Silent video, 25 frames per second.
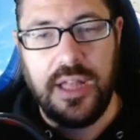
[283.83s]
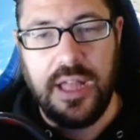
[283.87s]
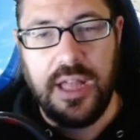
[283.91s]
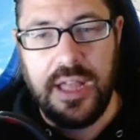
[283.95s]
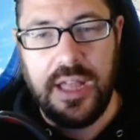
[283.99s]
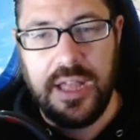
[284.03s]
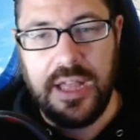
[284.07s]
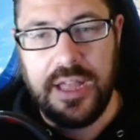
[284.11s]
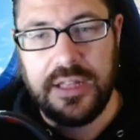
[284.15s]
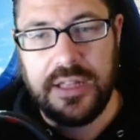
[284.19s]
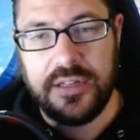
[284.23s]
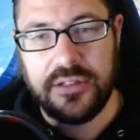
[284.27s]

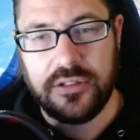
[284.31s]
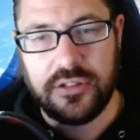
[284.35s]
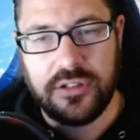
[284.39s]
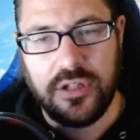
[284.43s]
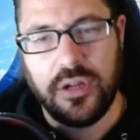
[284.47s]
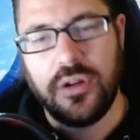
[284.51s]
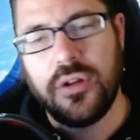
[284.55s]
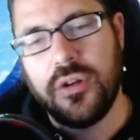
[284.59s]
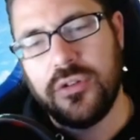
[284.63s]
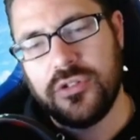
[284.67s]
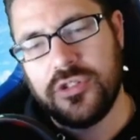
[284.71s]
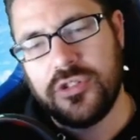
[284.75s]
And
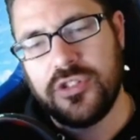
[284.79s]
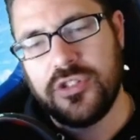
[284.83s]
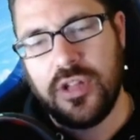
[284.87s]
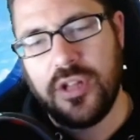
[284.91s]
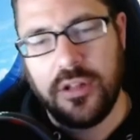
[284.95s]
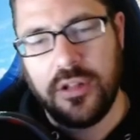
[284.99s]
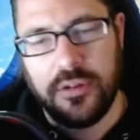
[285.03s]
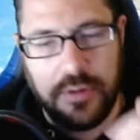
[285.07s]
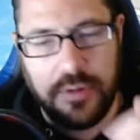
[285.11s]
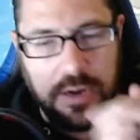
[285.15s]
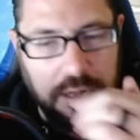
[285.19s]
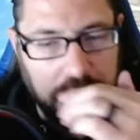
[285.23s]
Coco is just
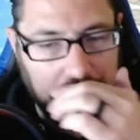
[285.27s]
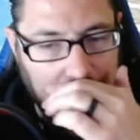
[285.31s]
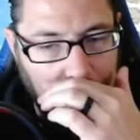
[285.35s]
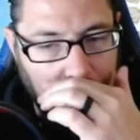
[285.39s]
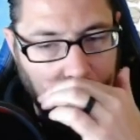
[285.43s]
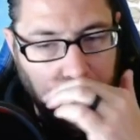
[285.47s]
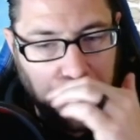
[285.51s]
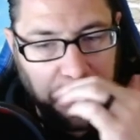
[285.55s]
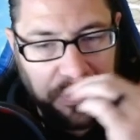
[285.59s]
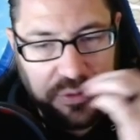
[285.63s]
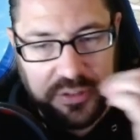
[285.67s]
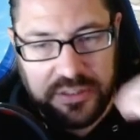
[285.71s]
all around, you
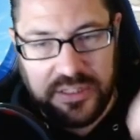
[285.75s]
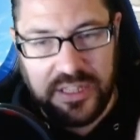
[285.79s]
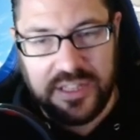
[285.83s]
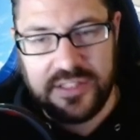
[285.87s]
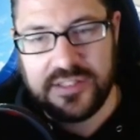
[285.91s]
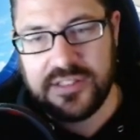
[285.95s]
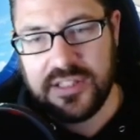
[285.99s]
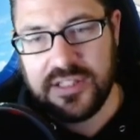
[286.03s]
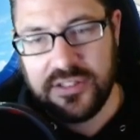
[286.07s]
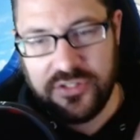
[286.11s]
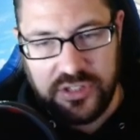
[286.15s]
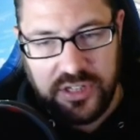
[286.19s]
know, really
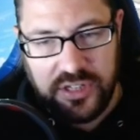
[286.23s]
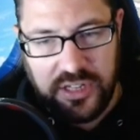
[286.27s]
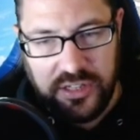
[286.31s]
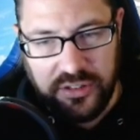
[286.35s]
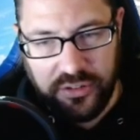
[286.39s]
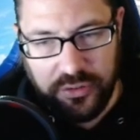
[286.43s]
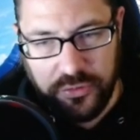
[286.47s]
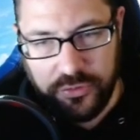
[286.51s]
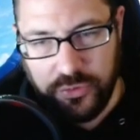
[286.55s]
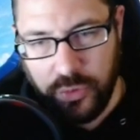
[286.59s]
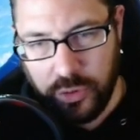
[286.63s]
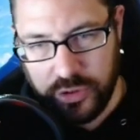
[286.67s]
nice. Gives you that
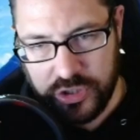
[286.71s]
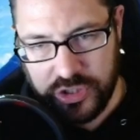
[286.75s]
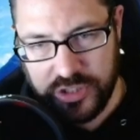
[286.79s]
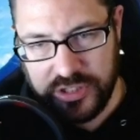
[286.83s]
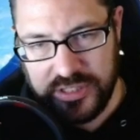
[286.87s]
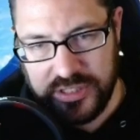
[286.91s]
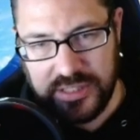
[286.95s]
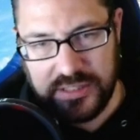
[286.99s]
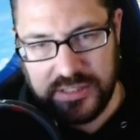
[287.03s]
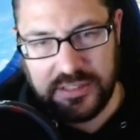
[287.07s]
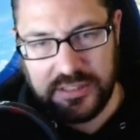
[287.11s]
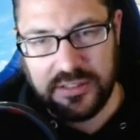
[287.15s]
little fortune
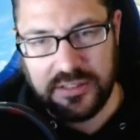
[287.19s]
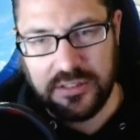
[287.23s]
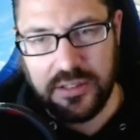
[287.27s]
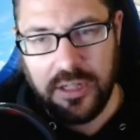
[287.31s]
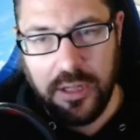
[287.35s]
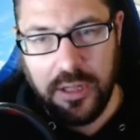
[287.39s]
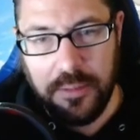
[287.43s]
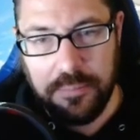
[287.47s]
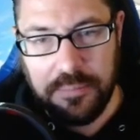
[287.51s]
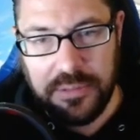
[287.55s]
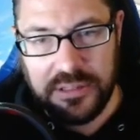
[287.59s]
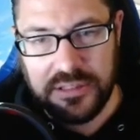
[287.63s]
telling
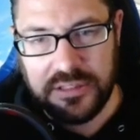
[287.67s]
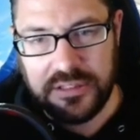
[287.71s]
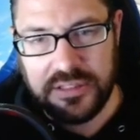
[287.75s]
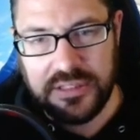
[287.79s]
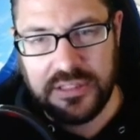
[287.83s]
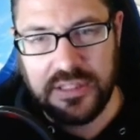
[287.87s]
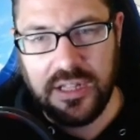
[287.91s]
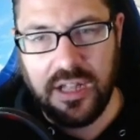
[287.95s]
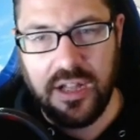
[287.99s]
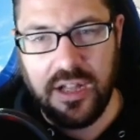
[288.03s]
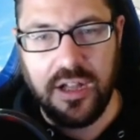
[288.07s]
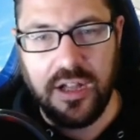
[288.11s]

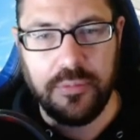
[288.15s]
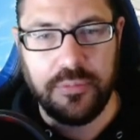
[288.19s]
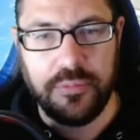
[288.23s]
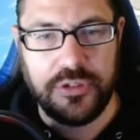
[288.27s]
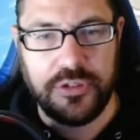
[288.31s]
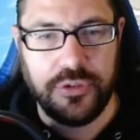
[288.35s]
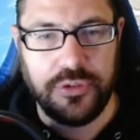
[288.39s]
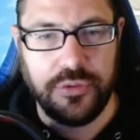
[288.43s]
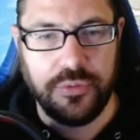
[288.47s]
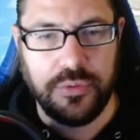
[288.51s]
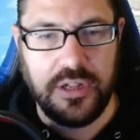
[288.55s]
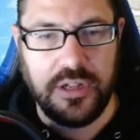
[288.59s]
ability. Um, we
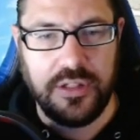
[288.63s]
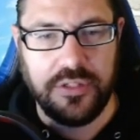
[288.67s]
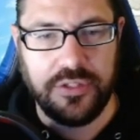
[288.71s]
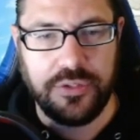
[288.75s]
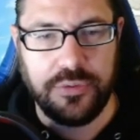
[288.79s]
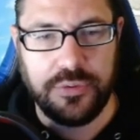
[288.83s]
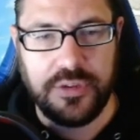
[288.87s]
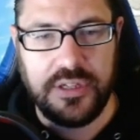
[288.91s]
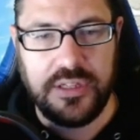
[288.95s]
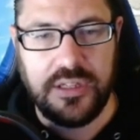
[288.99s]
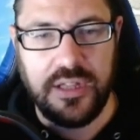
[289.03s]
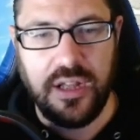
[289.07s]
do run
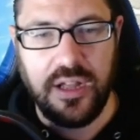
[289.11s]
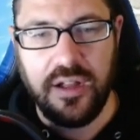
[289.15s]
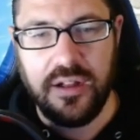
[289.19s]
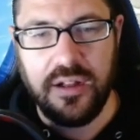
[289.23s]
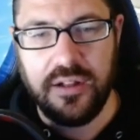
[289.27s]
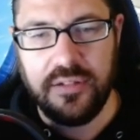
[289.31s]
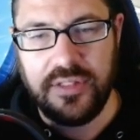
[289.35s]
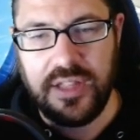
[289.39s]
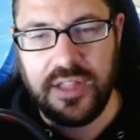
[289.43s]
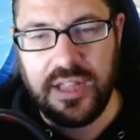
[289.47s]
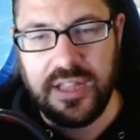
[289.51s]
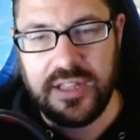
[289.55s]
three
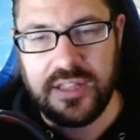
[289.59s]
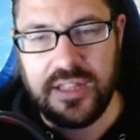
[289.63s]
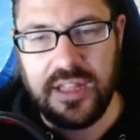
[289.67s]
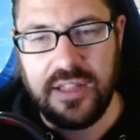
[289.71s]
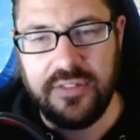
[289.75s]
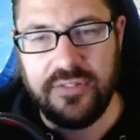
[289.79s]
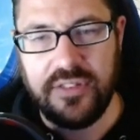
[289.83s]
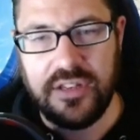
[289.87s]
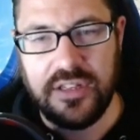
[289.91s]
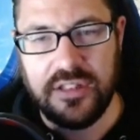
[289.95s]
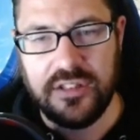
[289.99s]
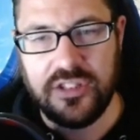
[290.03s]
of the 8k
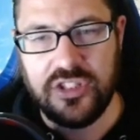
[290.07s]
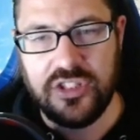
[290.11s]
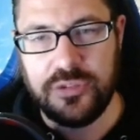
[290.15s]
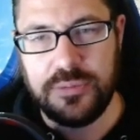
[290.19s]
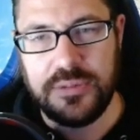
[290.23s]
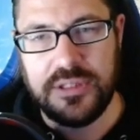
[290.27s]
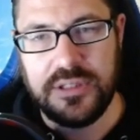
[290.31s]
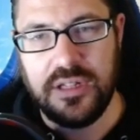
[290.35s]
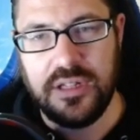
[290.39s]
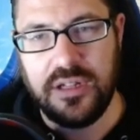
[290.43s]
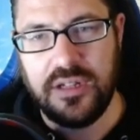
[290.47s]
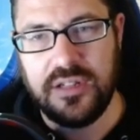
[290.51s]
vanillas
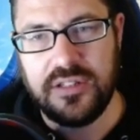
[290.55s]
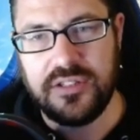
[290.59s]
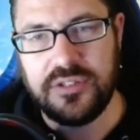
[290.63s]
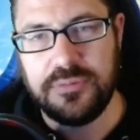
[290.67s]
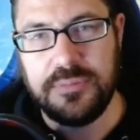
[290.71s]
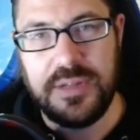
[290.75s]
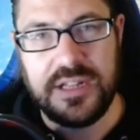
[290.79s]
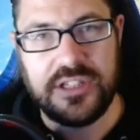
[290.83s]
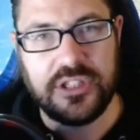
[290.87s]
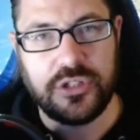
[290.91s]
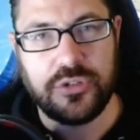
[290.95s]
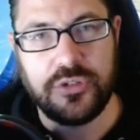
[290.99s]
because
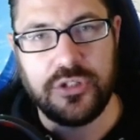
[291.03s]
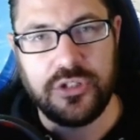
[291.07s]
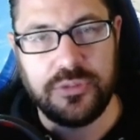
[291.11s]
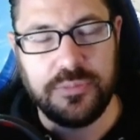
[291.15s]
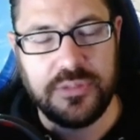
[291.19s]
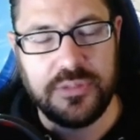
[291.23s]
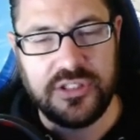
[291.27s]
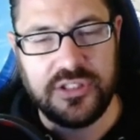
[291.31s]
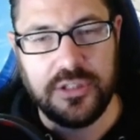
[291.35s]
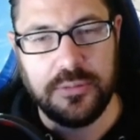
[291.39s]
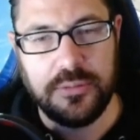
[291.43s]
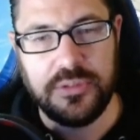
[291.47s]
Magic
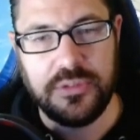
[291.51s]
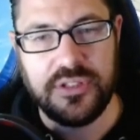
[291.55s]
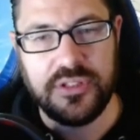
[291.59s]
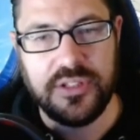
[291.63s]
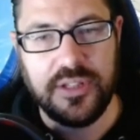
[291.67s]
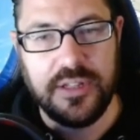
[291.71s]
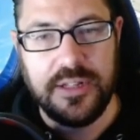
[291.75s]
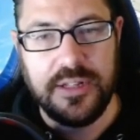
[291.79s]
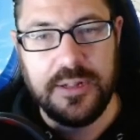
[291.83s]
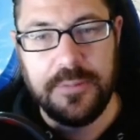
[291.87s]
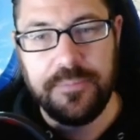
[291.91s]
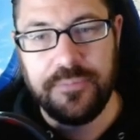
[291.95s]
Christmas numbers
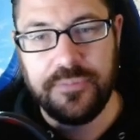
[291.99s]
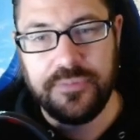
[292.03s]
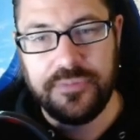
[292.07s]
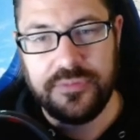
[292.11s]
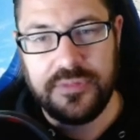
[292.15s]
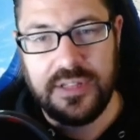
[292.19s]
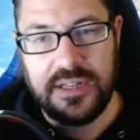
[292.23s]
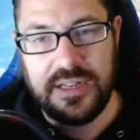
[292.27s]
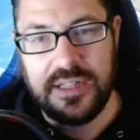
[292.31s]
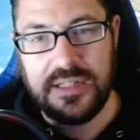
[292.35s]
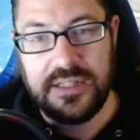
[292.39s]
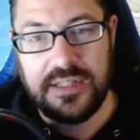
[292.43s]

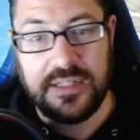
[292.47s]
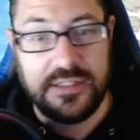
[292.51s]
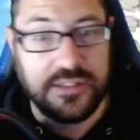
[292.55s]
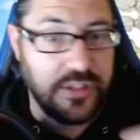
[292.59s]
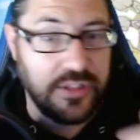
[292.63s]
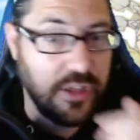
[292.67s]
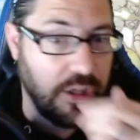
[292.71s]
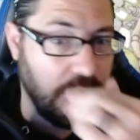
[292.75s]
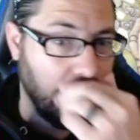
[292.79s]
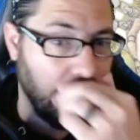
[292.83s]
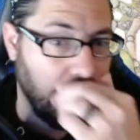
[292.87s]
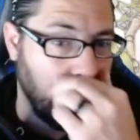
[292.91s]
that I like to
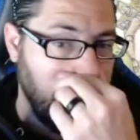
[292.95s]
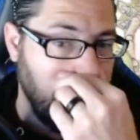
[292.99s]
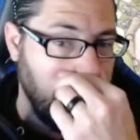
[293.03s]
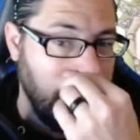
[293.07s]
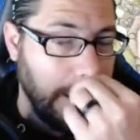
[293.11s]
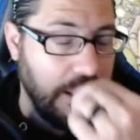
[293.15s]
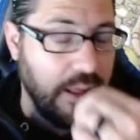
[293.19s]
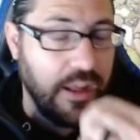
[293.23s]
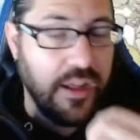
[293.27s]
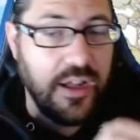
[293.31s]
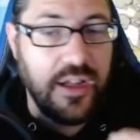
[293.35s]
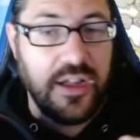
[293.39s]
call them.
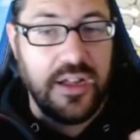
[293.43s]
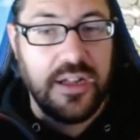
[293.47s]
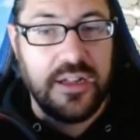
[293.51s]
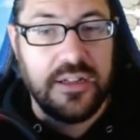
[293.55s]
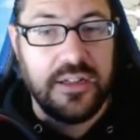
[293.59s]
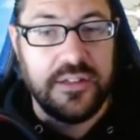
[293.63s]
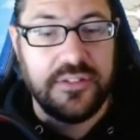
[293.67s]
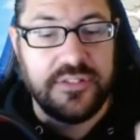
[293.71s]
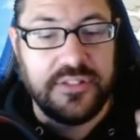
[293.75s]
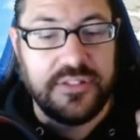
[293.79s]
Uh,